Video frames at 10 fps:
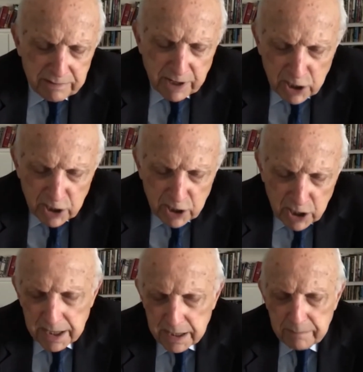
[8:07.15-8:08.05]
the
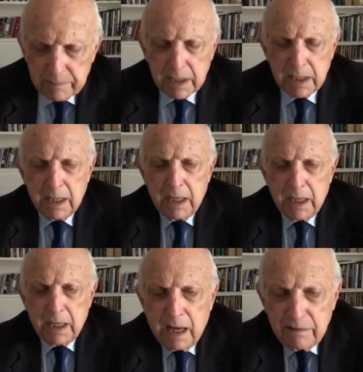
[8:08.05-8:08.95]
gun
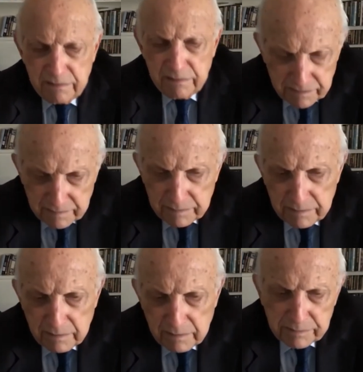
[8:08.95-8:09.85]
of
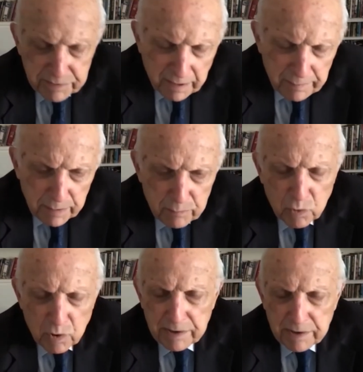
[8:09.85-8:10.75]
some of the
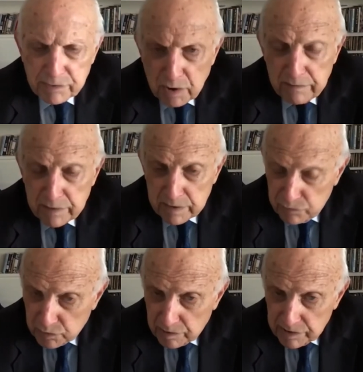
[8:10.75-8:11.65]
more
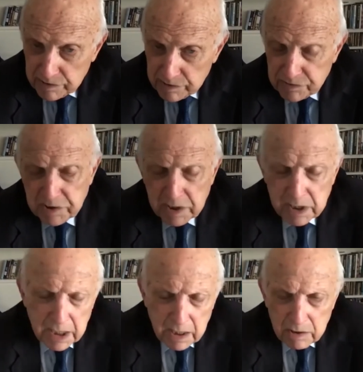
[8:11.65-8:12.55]
conservative jurists
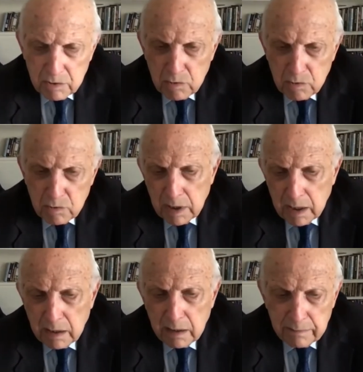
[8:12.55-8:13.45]

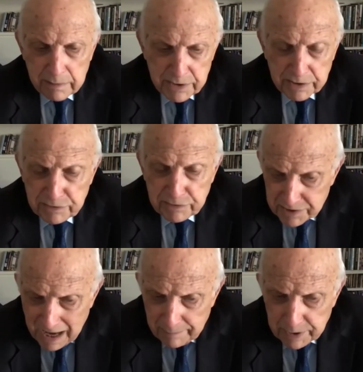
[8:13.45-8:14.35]
who
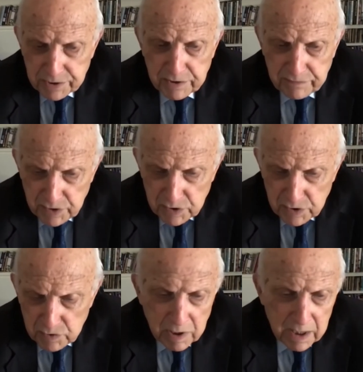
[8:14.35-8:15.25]
Justice Thomas's
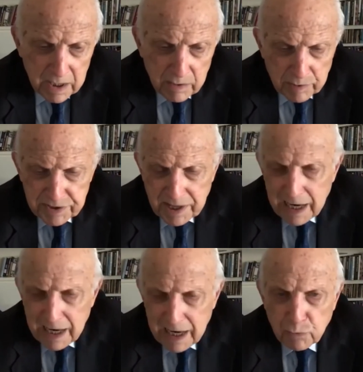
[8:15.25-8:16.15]
view was
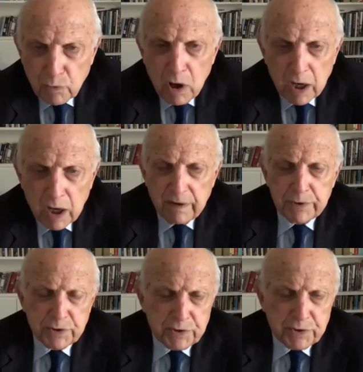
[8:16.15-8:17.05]
that it was wrong
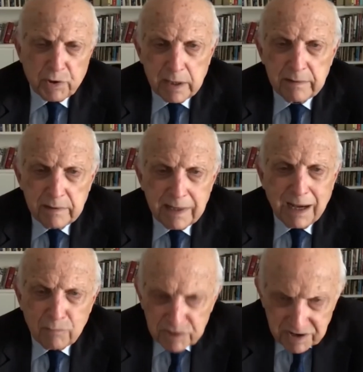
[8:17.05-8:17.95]
from the start.
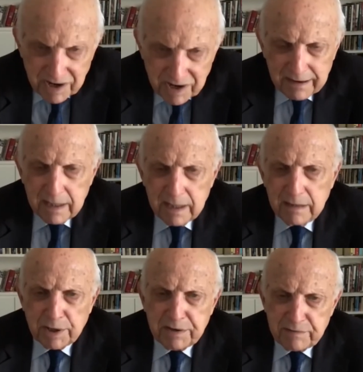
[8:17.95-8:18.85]
That was not
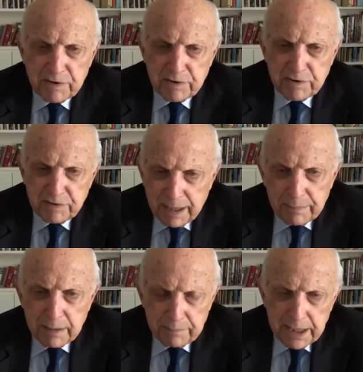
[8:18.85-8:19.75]
what the First
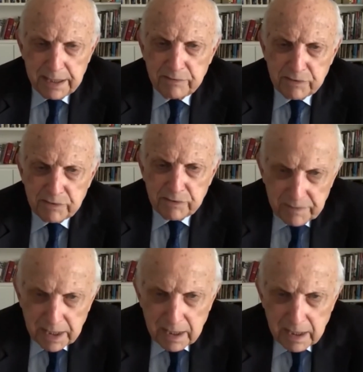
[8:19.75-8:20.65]
Amendment means
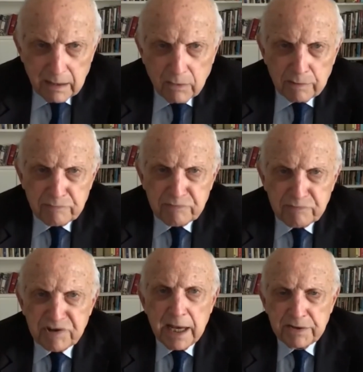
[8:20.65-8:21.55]
or
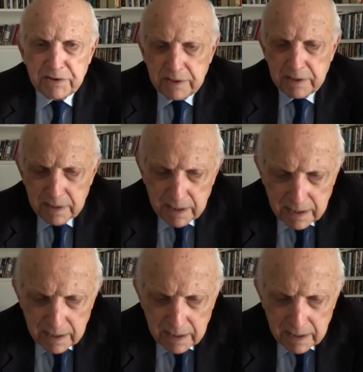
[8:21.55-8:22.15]
says.